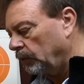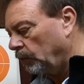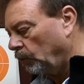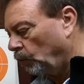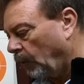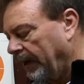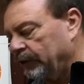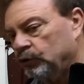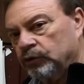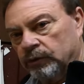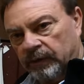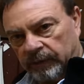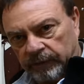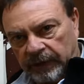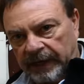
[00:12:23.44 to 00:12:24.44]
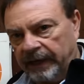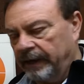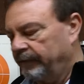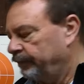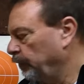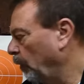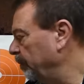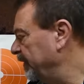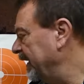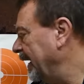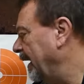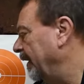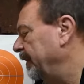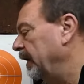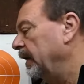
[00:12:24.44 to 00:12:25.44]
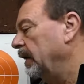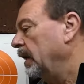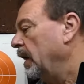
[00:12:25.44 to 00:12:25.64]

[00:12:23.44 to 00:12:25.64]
one from the other.